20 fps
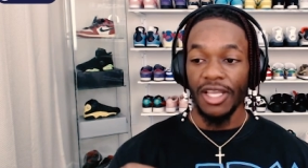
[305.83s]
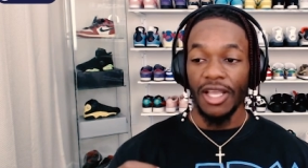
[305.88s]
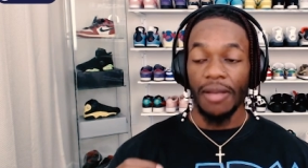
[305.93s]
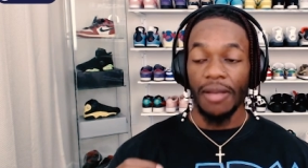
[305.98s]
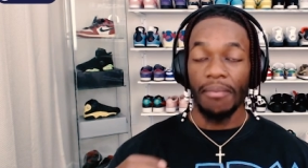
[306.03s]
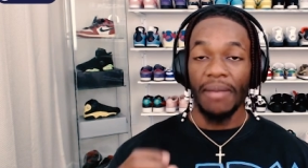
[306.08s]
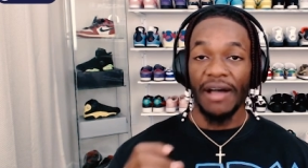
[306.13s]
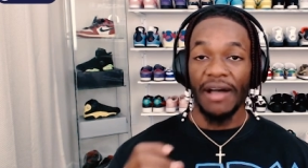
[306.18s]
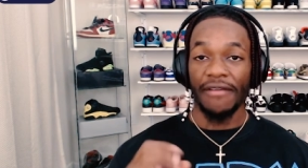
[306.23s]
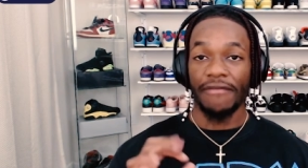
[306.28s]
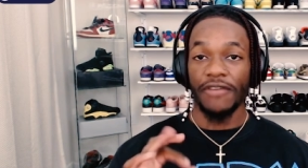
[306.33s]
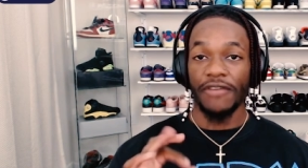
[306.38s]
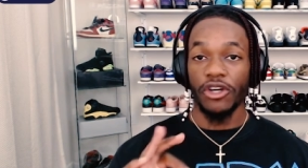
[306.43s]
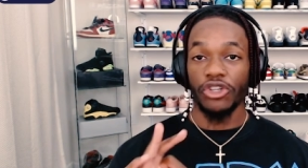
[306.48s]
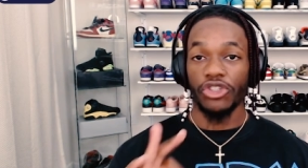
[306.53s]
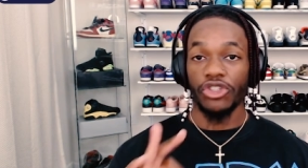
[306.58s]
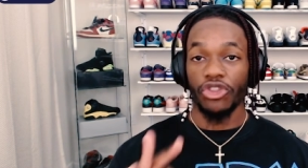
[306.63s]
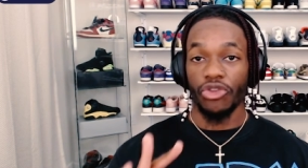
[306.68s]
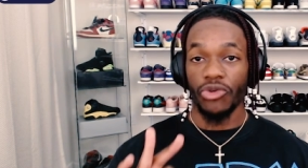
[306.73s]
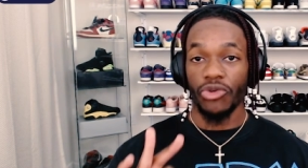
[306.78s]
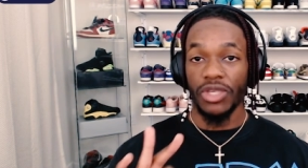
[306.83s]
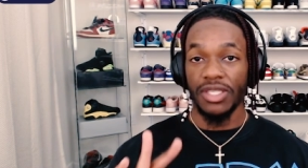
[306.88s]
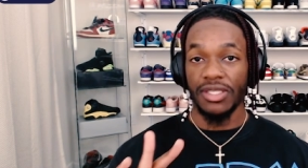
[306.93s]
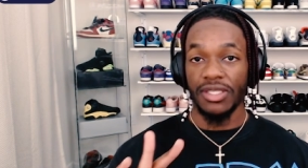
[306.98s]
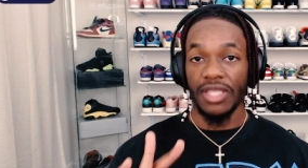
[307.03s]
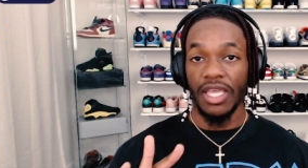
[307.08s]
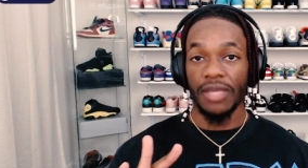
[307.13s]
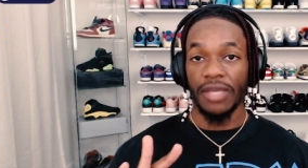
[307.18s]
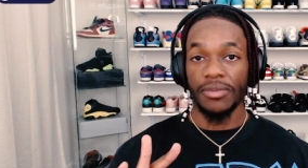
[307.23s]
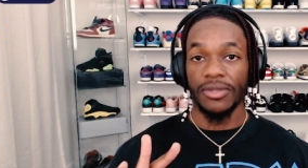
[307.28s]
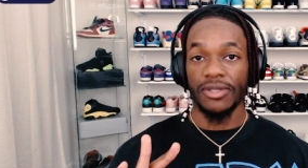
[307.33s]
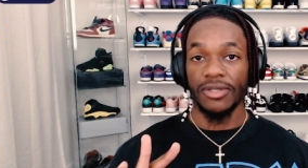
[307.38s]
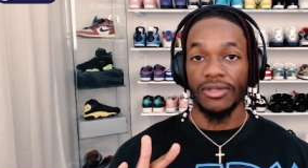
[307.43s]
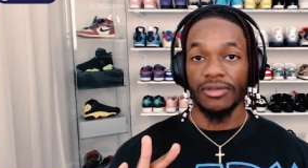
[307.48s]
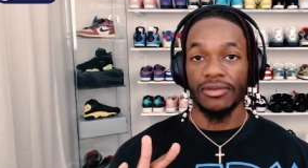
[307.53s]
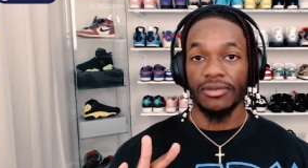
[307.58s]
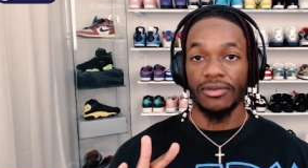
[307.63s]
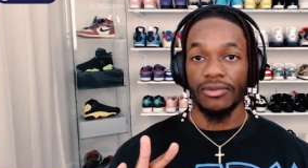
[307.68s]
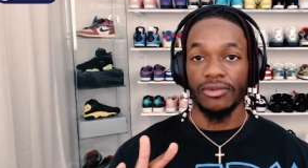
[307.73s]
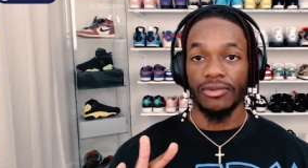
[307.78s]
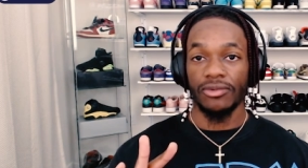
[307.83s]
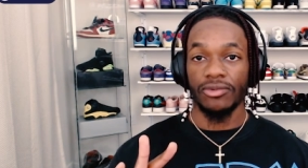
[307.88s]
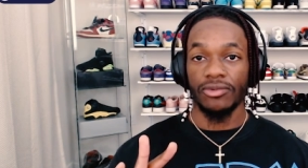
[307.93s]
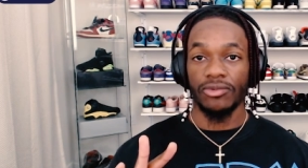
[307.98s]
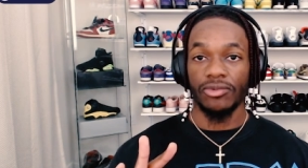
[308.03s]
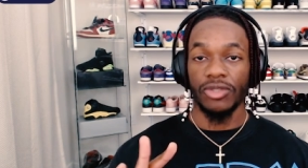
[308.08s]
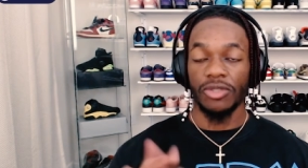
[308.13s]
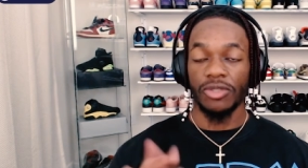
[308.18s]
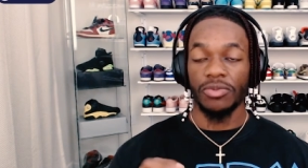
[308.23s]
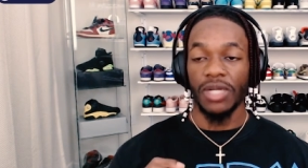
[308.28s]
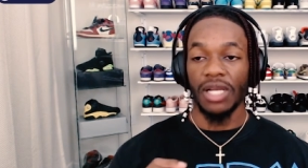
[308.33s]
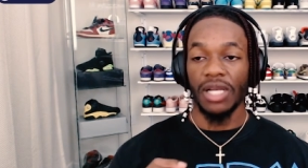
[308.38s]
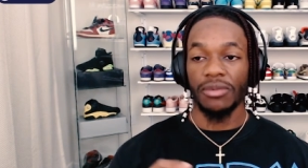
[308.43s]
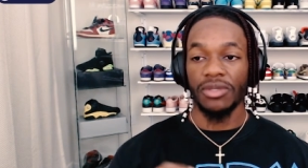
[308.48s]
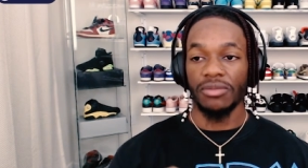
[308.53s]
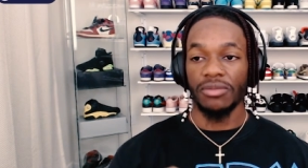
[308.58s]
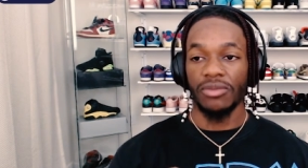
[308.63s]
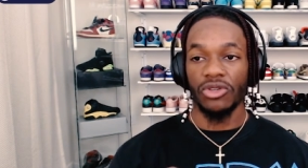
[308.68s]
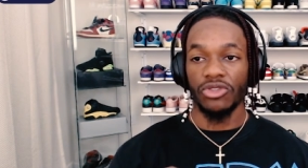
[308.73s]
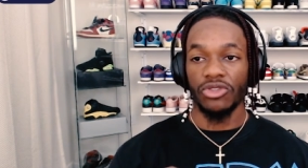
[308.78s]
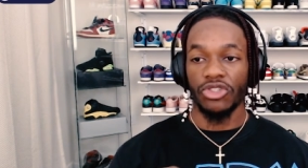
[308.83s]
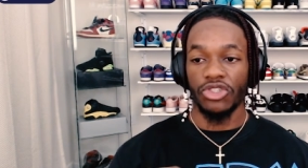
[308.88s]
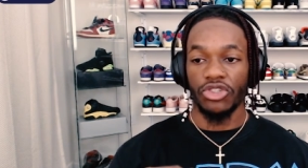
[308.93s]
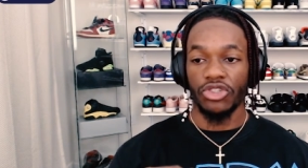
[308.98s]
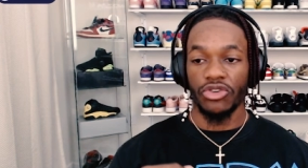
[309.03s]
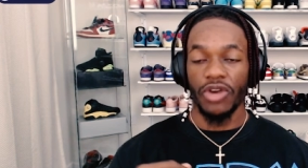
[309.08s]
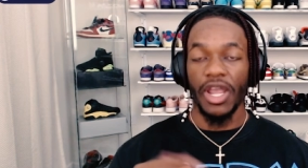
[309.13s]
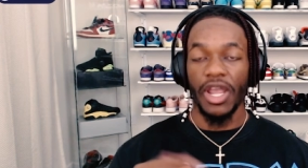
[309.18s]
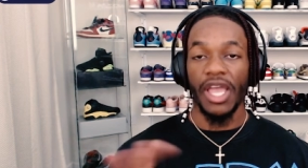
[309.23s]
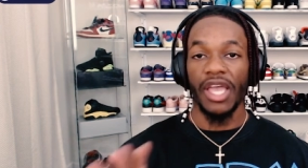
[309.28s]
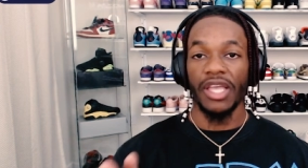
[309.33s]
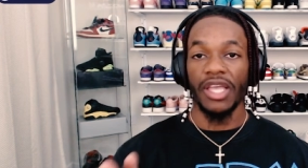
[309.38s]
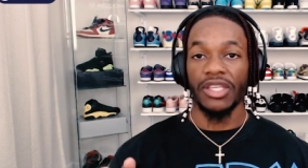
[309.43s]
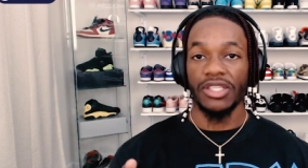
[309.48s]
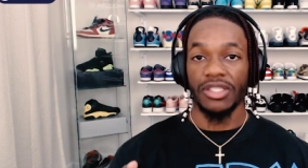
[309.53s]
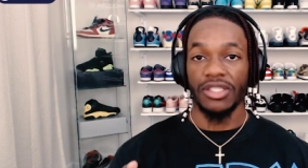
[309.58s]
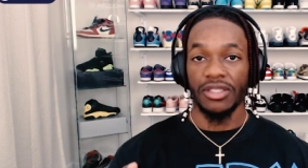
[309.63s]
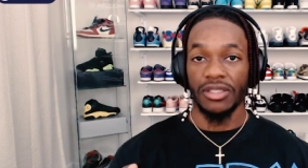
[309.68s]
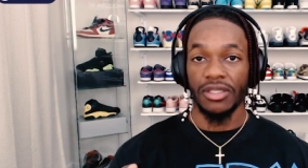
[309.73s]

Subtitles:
My first 3 steps was probably the most trash